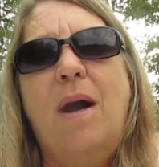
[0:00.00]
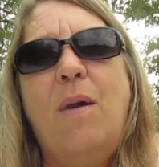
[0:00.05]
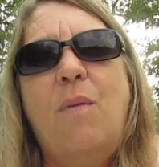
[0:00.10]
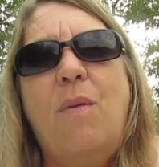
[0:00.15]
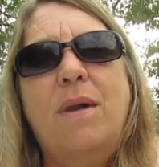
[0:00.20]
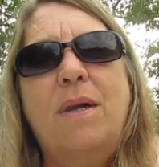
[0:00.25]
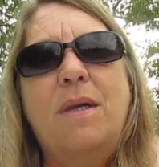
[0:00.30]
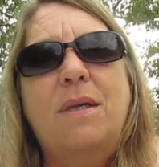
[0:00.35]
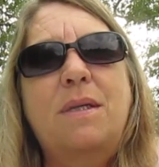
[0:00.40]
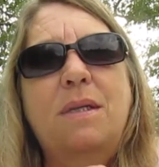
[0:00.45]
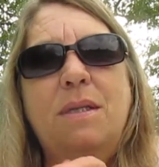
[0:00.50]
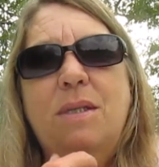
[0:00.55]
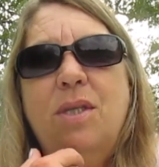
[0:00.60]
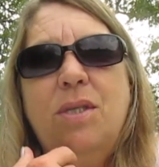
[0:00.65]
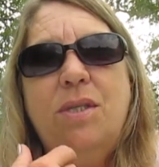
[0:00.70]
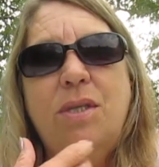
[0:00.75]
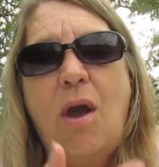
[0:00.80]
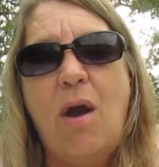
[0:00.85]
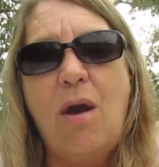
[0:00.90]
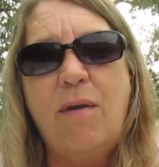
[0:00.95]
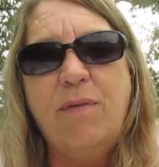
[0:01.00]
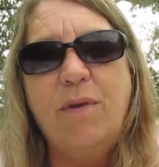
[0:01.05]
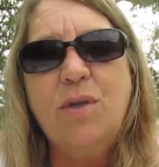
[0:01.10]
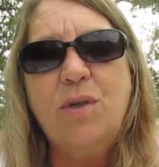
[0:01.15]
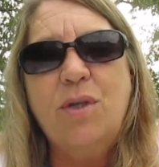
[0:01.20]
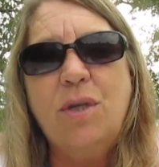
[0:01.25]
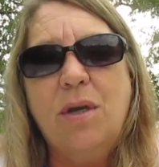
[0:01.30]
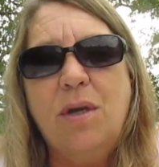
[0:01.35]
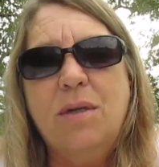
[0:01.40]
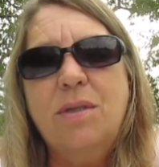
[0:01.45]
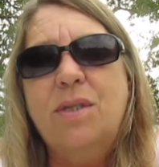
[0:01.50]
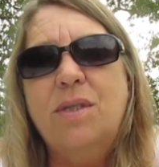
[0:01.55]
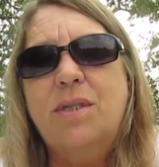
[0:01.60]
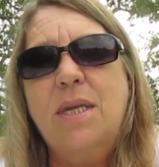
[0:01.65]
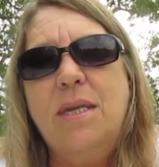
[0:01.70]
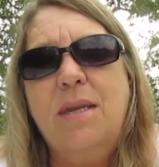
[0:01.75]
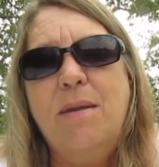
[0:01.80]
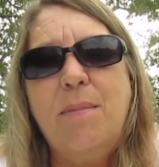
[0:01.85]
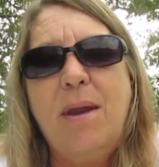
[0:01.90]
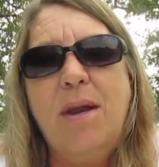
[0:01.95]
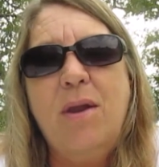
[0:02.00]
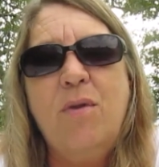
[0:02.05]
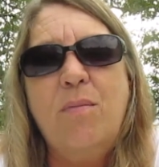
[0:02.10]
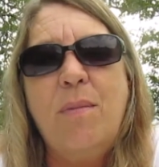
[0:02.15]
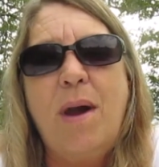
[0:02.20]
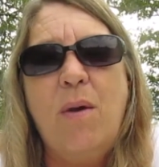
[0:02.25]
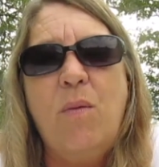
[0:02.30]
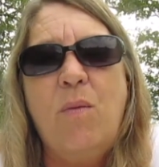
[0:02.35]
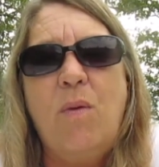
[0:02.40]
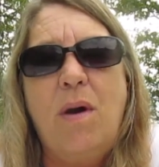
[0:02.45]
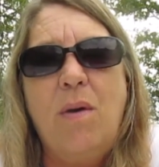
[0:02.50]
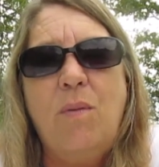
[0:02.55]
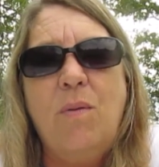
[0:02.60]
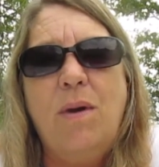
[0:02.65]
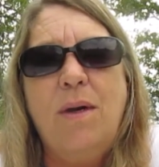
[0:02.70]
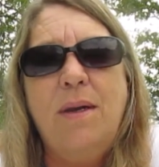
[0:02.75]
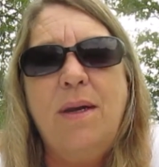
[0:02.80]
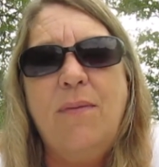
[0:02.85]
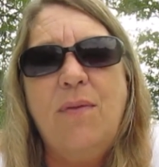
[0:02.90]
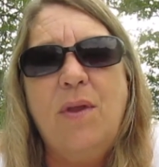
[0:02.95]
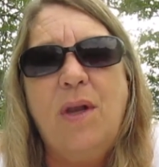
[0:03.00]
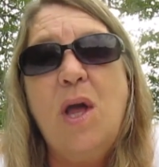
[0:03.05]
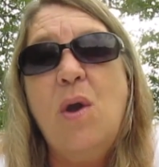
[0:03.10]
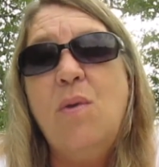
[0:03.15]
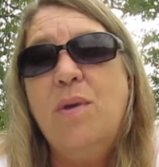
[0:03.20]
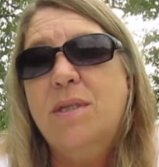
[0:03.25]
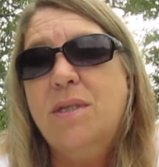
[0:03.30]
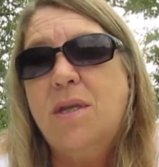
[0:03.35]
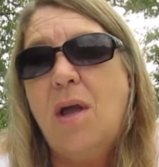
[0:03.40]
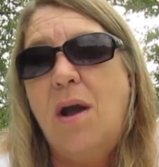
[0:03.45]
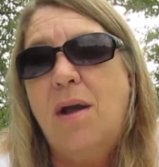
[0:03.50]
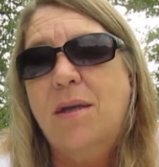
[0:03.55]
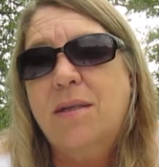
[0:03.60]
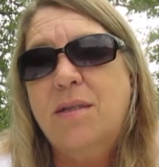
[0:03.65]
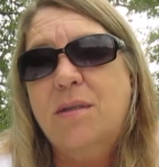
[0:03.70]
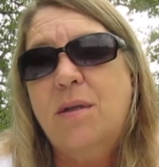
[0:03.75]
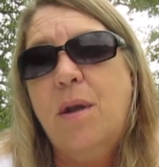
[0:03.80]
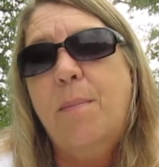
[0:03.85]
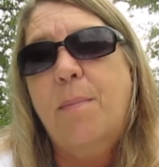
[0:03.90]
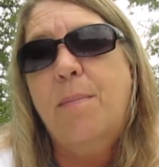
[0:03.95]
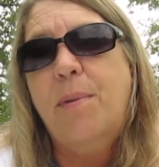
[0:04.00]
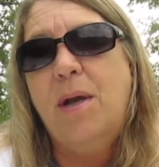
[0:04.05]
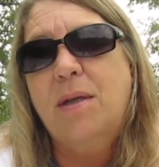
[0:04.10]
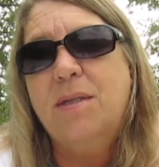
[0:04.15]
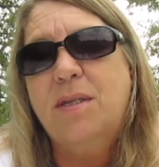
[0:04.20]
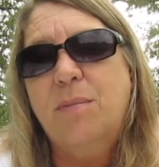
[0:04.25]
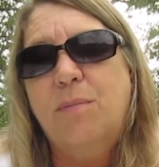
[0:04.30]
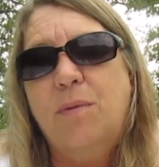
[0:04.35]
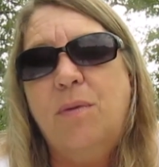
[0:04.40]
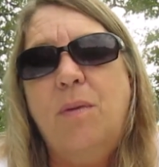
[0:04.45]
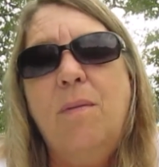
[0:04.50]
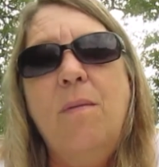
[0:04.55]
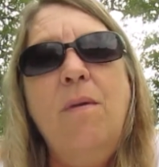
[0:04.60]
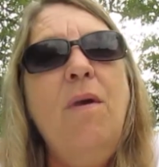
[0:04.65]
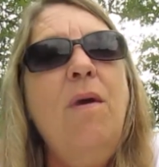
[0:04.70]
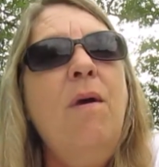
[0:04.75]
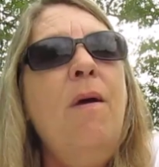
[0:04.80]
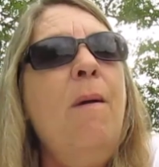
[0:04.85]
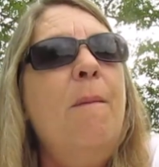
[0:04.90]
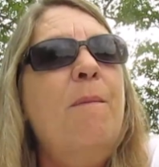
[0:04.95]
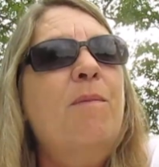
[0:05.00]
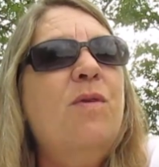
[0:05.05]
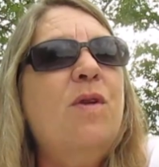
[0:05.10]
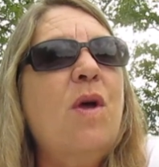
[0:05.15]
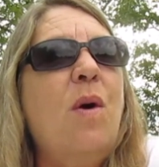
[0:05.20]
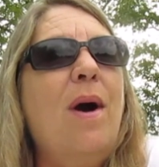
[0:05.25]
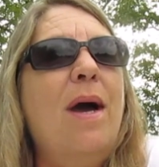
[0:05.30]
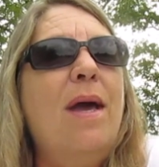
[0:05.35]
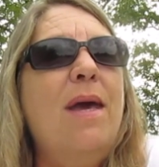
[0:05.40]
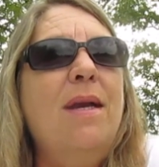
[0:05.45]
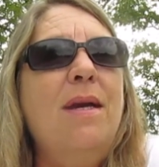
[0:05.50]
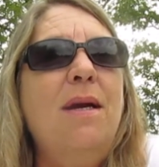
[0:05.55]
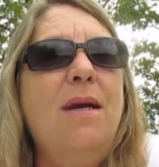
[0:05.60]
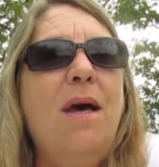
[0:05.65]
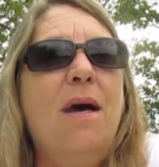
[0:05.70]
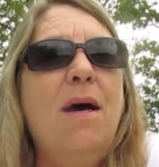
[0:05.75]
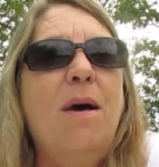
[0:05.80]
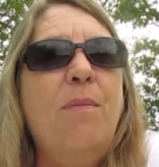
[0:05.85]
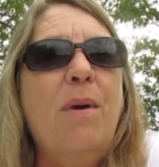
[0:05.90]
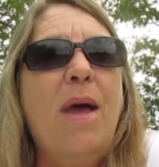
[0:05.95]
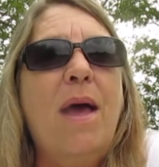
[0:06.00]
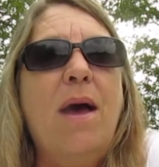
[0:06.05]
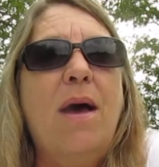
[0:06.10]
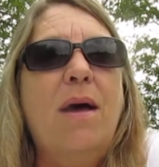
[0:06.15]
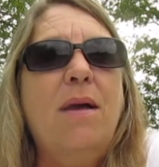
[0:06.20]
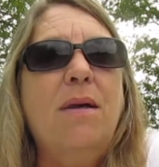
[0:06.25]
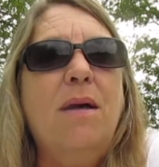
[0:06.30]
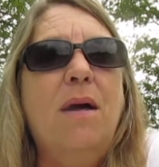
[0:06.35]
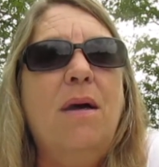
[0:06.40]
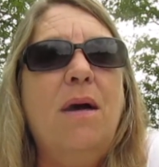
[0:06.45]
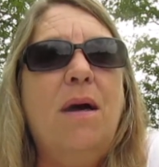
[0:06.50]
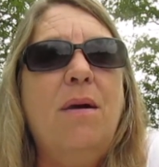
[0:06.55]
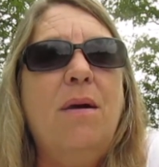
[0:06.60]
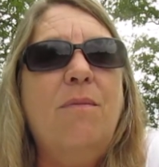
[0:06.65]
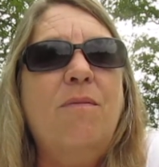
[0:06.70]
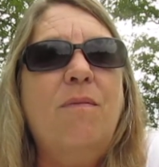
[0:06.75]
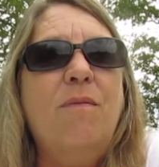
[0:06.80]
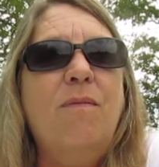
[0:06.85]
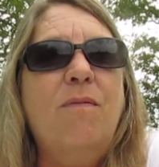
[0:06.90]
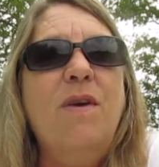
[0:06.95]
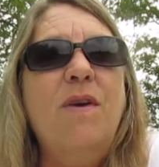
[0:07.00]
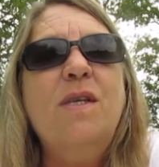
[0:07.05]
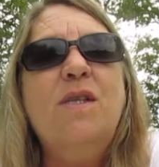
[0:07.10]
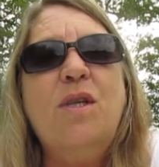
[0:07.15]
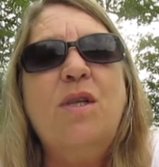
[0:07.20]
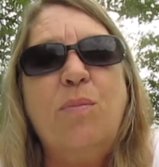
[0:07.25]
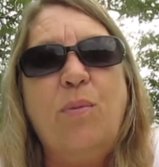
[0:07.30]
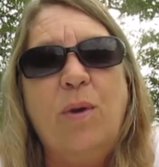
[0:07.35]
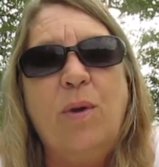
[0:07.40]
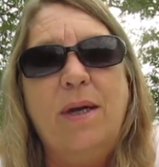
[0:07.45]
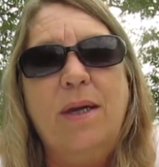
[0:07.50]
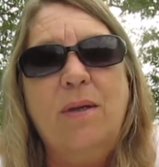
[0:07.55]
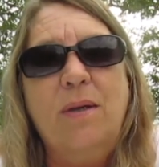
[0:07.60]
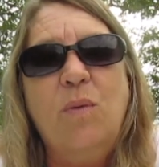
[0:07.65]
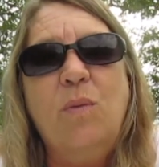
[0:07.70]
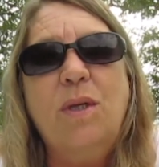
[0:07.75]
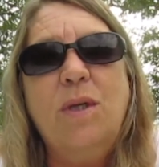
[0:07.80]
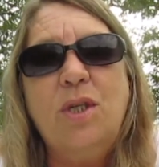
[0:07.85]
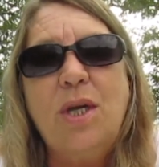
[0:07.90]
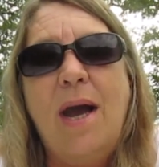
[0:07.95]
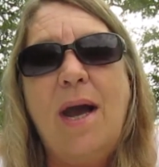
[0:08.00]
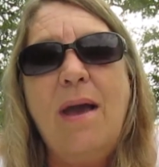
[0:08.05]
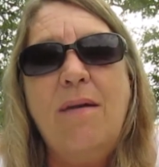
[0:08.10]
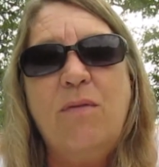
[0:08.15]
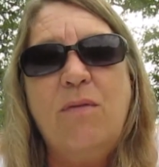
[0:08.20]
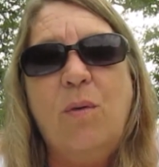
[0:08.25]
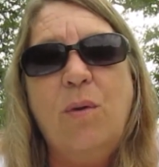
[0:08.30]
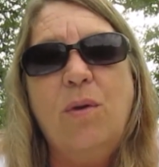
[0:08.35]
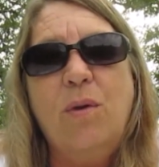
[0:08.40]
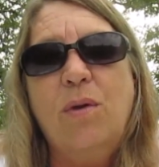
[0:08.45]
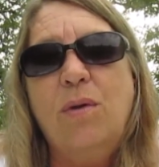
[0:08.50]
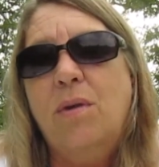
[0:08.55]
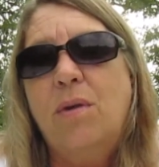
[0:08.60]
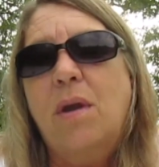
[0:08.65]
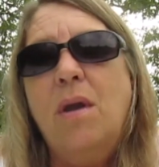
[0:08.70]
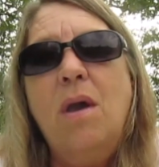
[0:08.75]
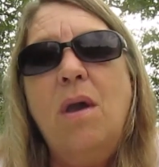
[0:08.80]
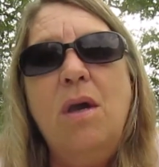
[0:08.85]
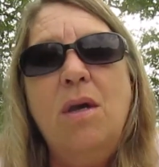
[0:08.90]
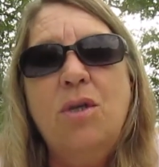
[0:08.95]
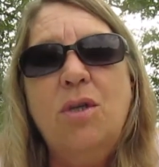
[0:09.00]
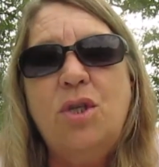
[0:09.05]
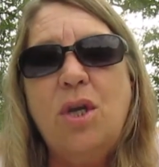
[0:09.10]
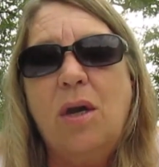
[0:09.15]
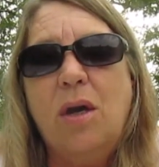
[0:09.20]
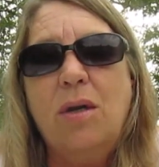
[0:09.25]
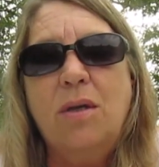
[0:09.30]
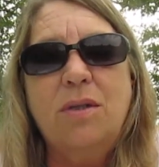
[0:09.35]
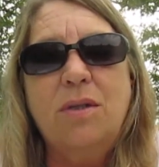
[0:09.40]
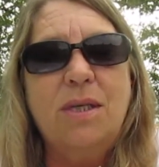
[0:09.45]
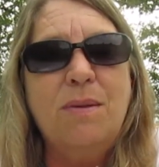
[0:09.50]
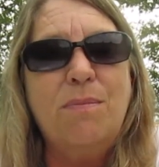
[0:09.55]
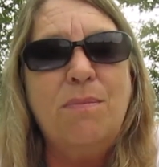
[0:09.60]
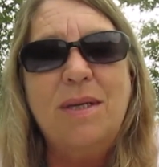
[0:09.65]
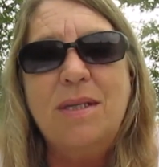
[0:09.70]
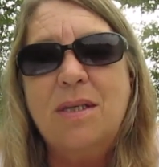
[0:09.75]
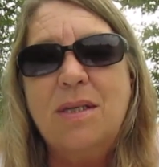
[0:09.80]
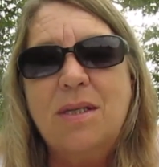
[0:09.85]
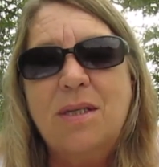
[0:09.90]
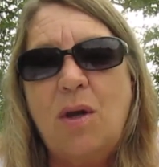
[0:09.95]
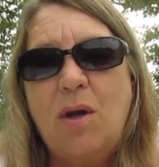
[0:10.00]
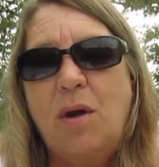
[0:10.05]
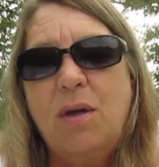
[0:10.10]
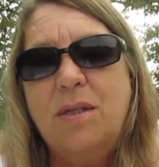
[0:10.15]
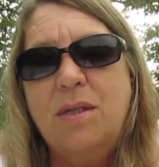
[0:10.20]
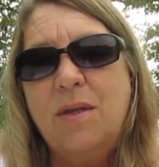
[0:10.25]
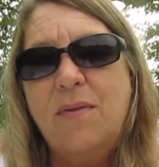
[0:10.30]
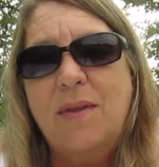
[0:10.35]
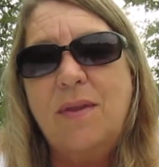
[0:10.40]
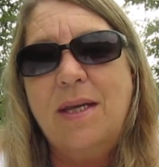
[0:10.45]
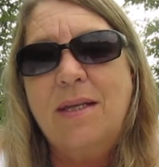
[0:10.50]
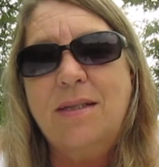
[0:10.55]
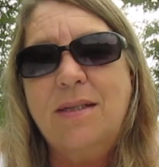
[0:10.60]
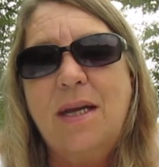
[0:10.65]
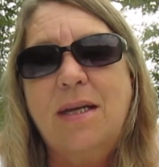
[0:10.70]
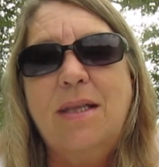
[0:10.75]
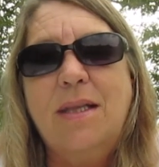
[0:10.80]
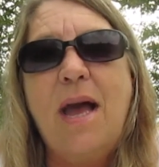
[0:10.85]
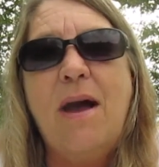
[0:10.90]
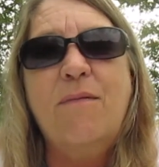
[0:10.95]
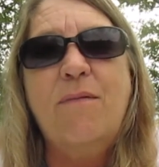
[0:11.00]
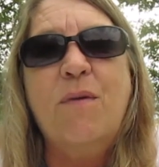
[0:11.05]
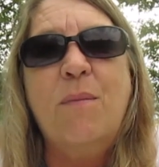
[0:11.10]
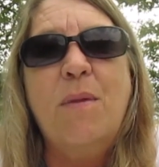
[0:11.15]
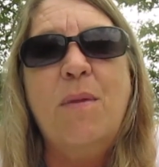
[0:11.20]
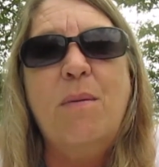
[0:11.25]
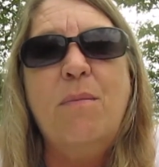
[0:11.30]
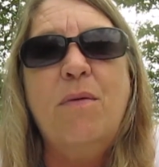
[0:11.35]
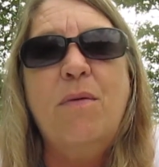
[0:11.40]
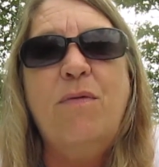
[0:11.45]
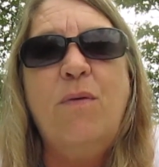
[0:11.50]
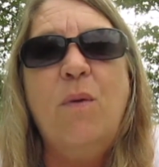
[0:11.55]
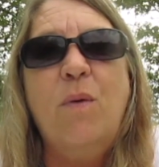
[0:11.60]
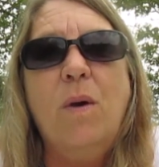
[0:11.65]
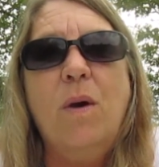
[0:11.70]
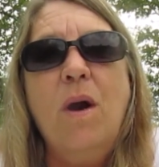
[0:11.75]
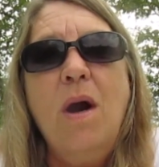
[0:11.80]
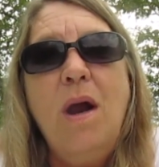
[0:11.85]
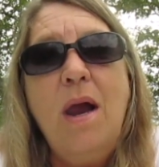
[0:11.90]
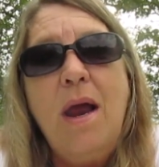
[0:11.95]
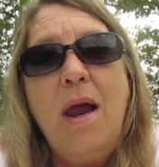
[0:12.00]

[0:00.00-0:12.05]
I wanted to just offer shirts to anybody who might want one at the lowest cost possible. So I ended up at Vistaprint, which I have ordered shirts and business cards and things like that from them before,